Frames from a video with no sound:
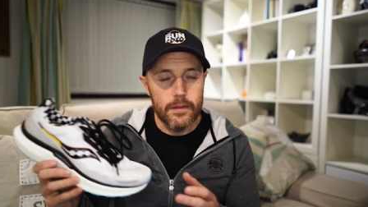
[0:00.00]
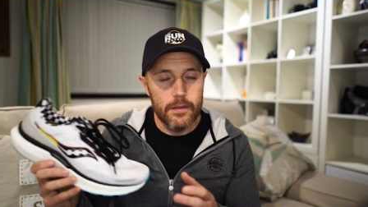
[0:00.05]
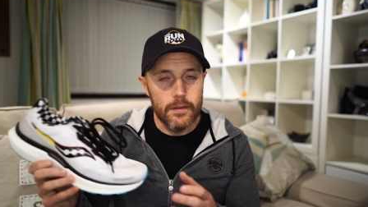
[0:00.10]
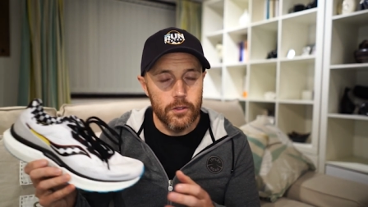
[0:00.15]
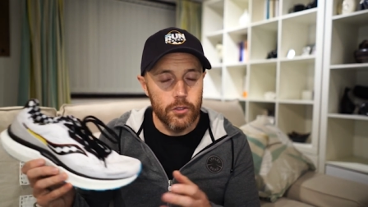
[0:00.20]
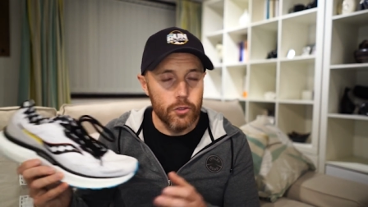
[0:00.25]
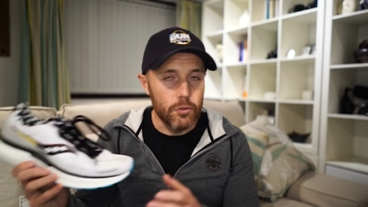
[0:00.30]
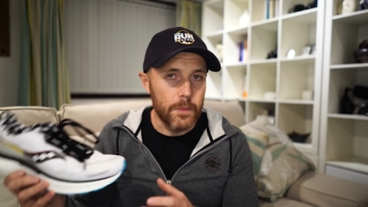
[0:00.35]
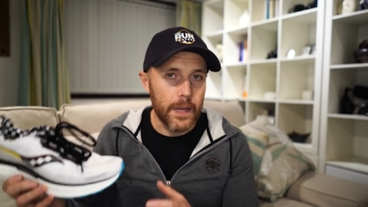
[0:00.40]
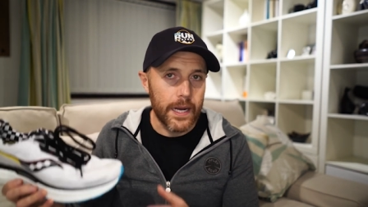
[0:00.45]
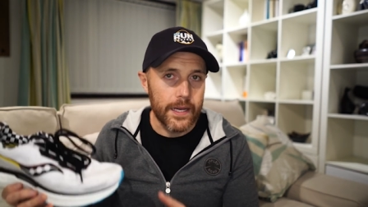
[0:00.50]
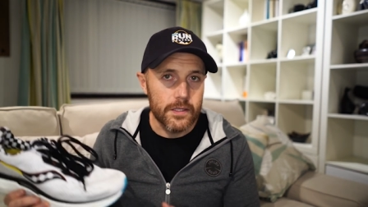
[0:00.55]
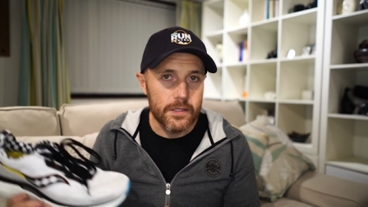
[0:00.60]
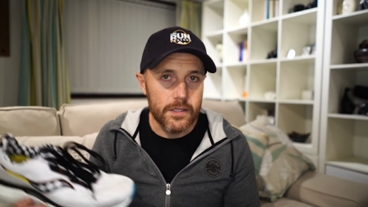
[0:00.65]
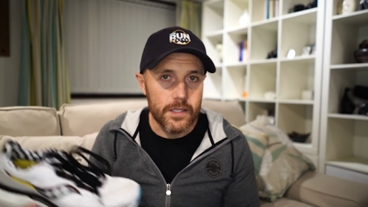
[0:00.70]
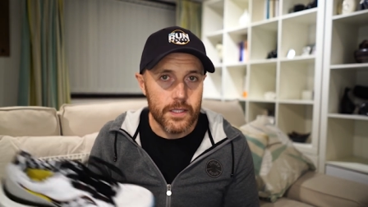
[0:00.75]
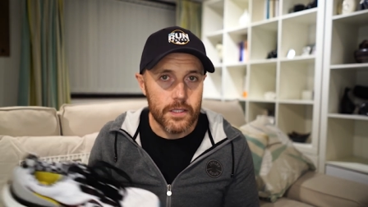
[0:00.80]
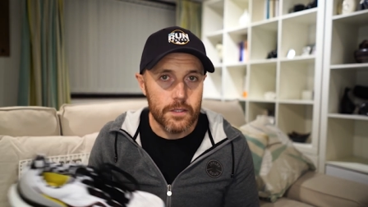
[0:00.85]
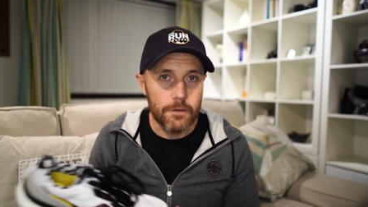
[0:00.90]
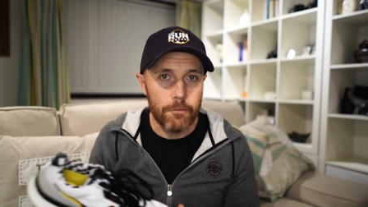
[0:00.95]
New
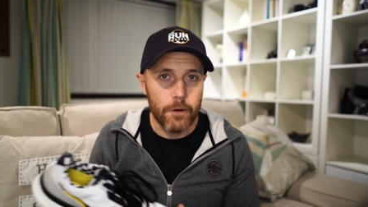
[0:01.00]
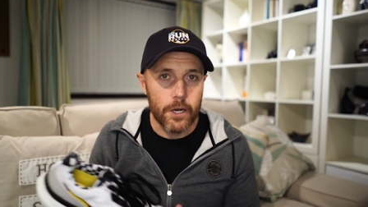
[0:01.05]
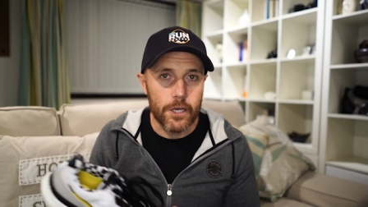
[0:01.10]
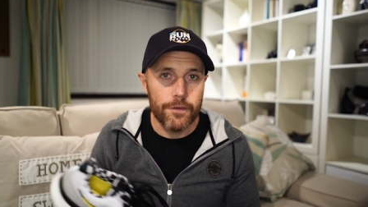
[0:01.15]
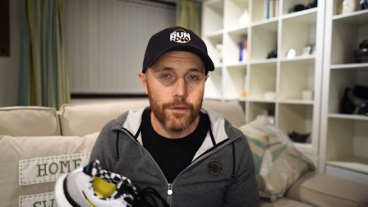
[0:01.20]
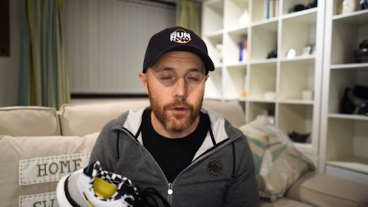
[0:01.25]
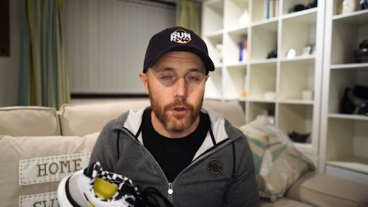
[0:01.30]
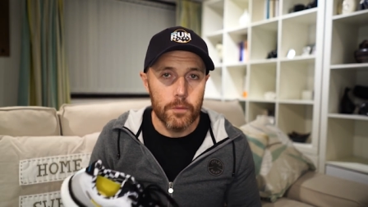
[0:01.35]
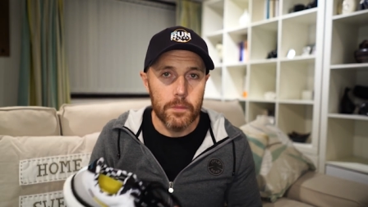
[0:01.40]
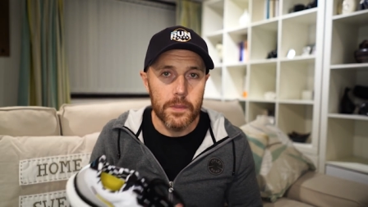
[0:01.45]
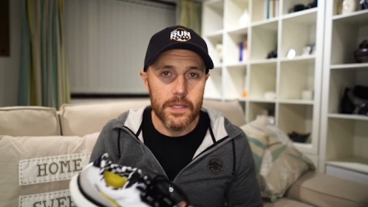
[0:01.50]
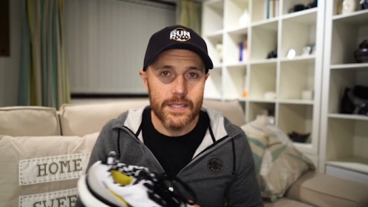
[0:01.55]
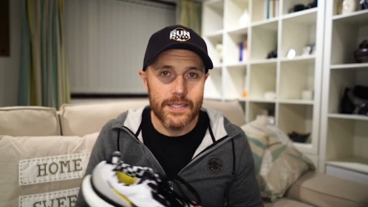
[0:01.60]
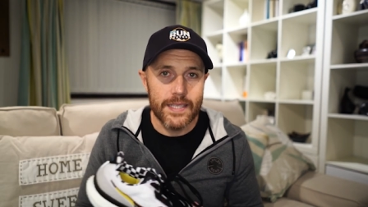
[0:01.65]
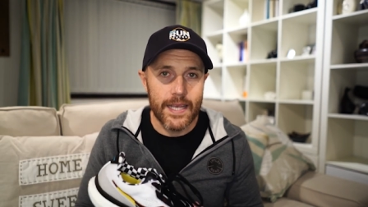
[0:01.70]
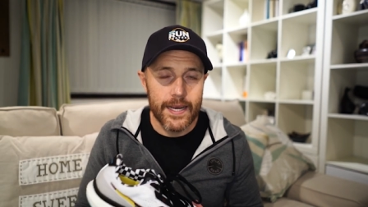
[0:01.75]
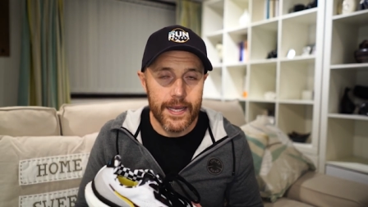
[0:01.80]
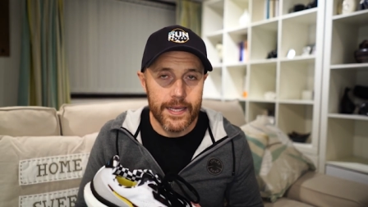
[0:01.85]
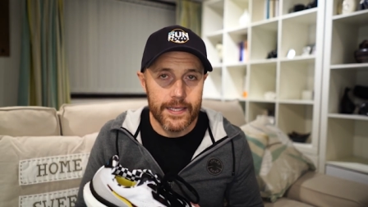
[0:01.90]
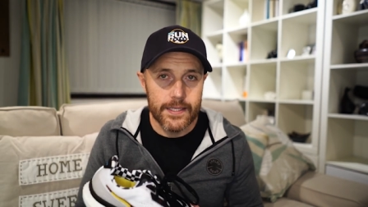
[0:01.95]
Balance's Fresh Foam
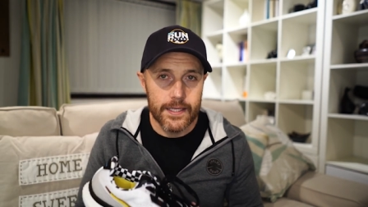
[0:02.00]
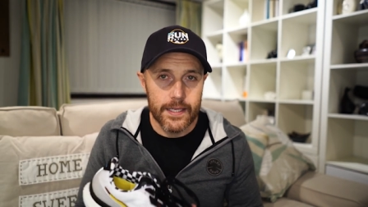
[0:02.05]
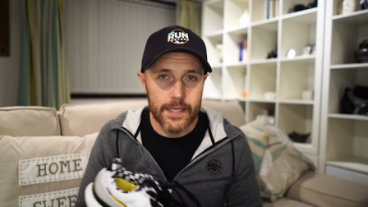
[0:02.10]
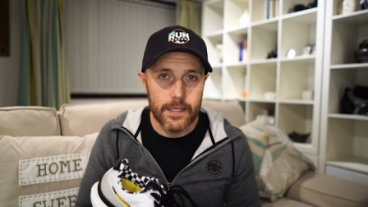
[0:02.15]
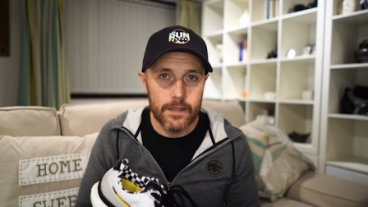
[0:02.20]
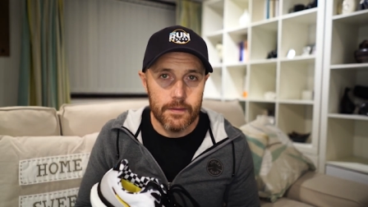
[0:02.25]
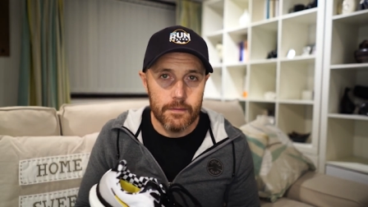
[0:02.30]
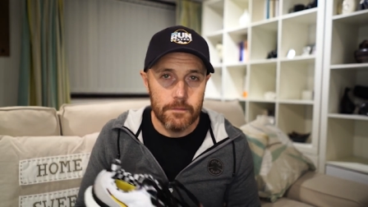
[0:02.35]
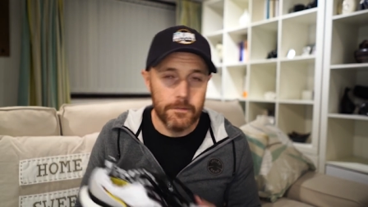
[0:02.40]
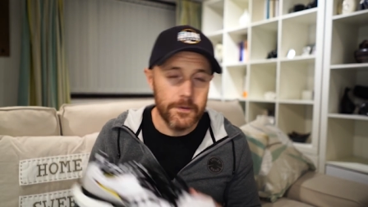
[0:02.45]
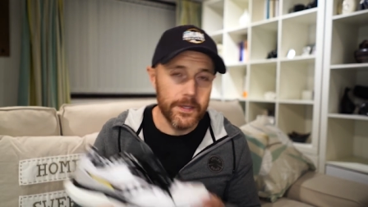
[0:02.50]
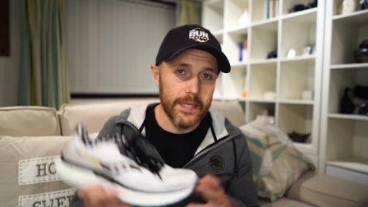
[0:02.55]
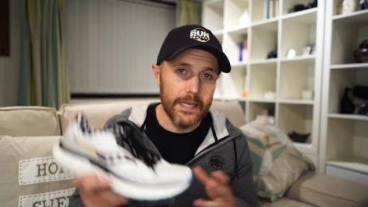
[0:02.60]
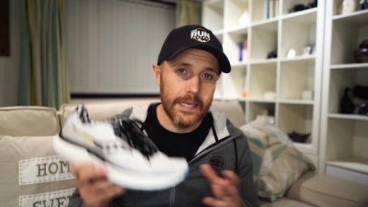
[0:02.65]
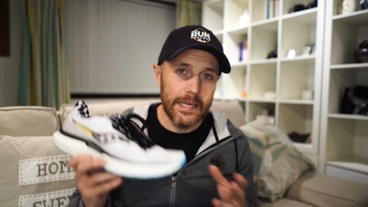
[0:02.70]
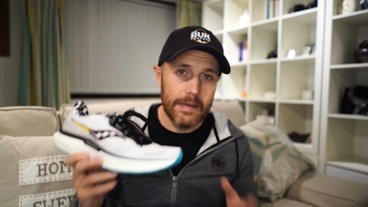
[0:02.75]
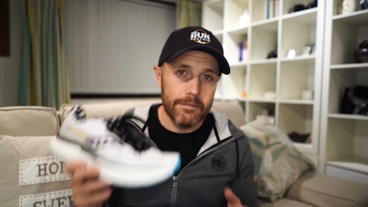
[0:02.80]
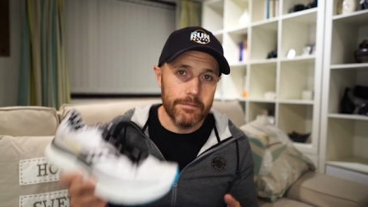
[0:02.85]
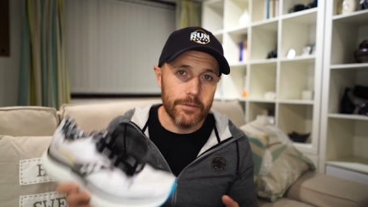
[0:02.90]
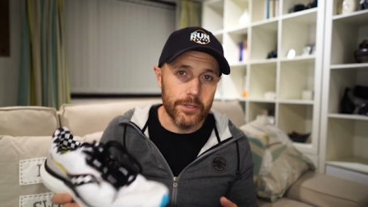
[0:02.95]
1080
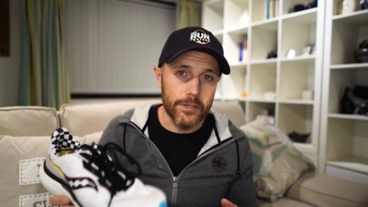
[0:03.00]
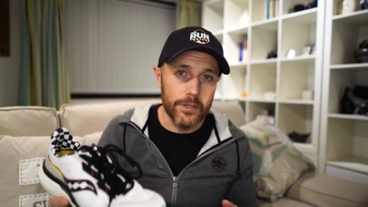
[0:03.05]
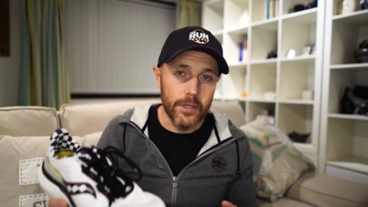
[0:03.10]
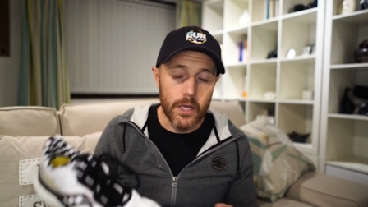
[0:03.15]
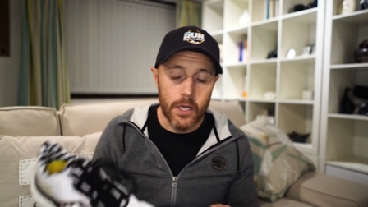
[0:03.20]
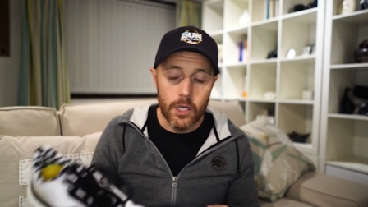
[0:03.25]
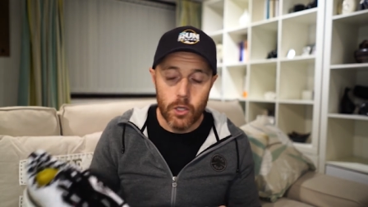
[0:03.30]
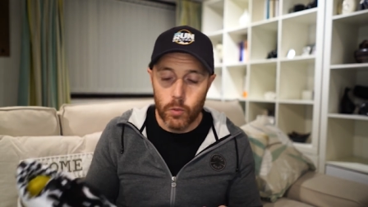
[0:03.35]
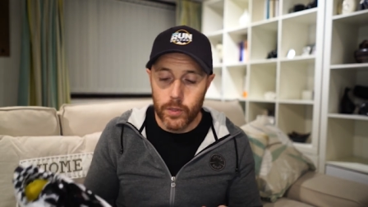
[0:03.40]
V11,